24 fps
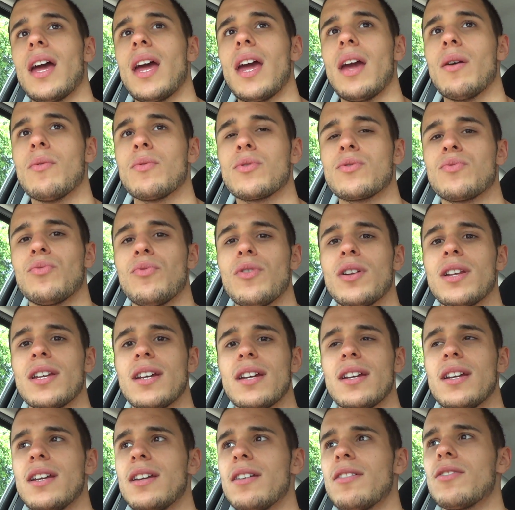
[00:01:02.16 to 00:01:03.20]
it was
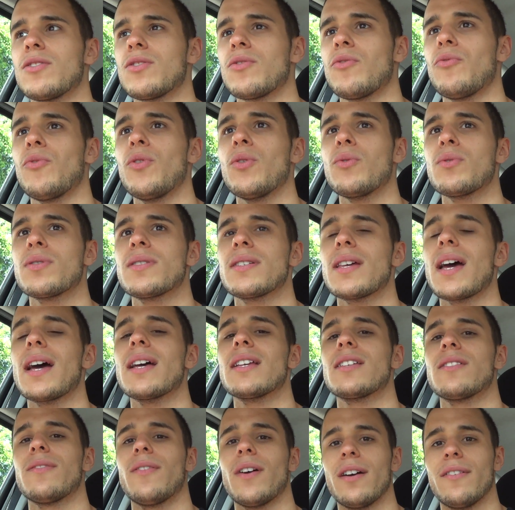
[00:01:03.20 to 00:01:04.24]
a real
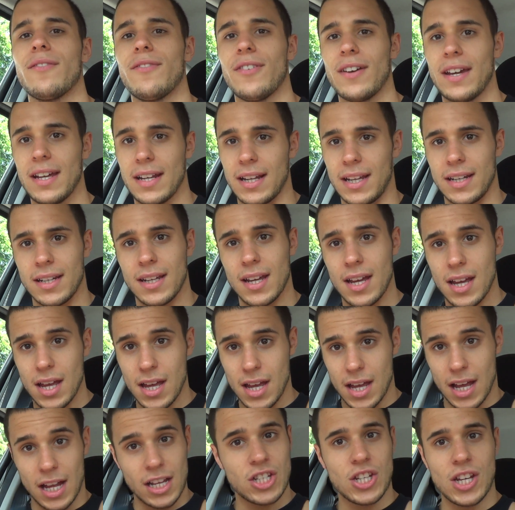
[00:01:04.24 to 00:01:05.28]
satisfying feeling
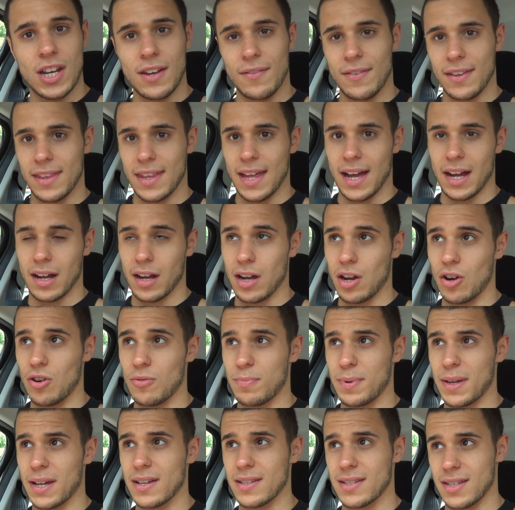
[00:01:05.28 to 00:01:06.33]
achieving that goal,
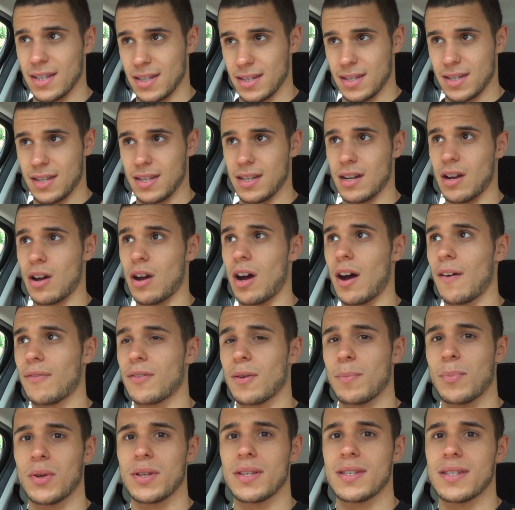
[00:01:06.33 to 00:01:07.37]
because it's,
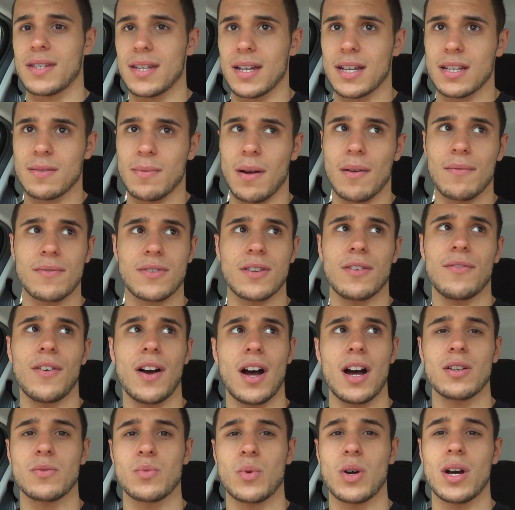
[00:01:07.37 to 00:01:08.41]
after putting 6 months of
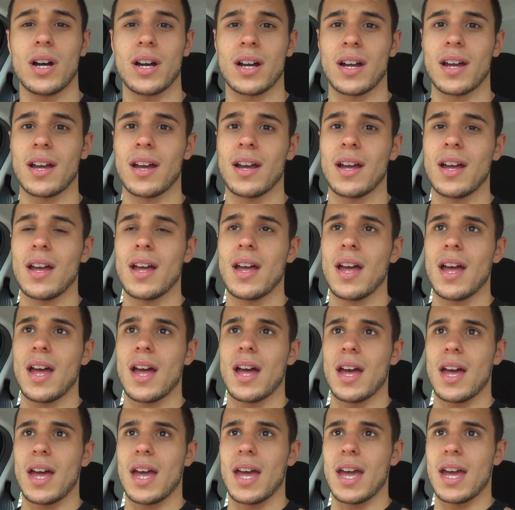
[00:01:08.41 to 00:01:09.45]
hard work,
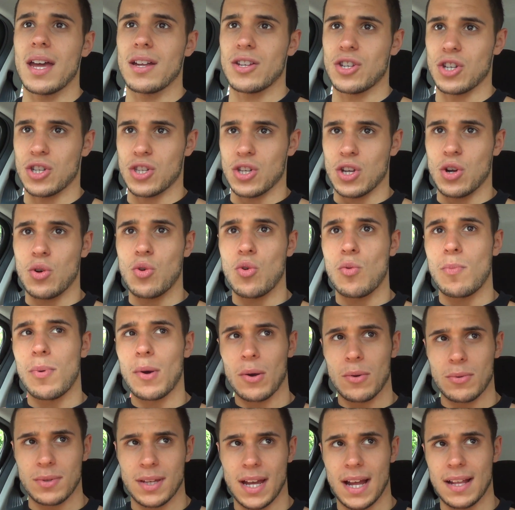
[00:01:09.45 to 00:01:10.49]
it just all
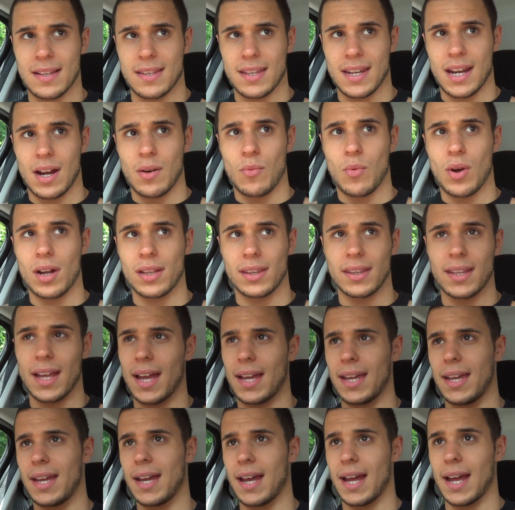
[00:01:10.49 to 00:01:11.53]
boiled down to that one
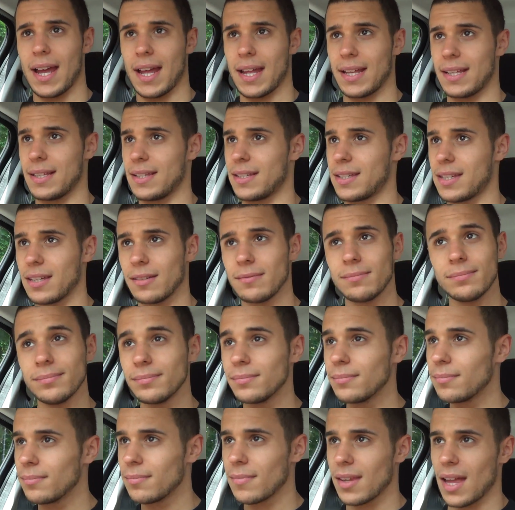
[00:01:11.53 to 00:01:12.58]
day. And
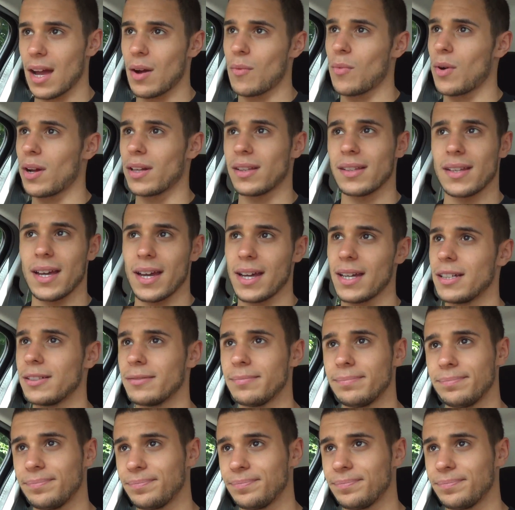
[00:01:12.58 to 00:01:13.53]
that one day,